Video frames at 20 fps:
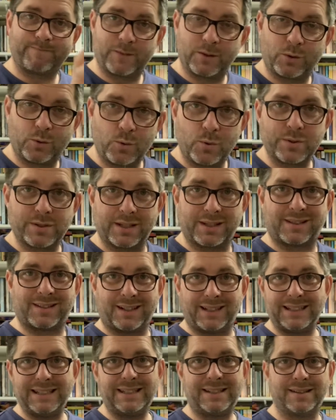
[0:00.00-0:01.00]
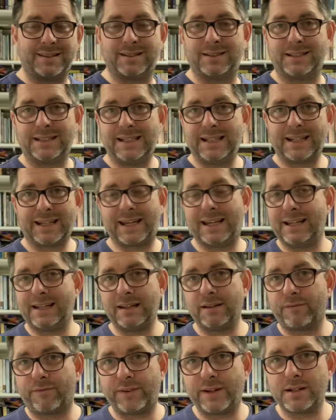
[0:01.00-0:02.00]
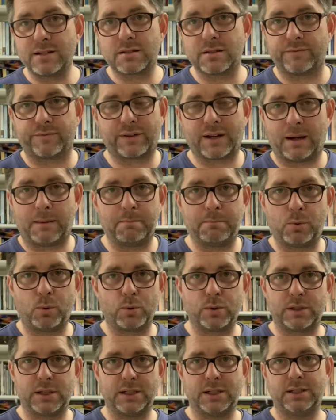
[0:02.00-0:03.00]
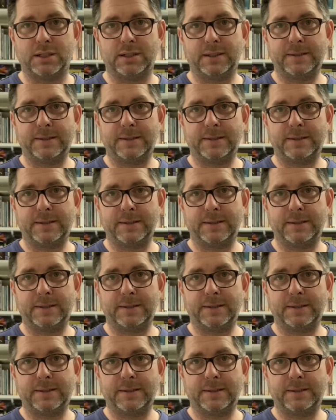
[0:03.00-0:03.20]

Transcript: those that died in the killing fields of Cambodia,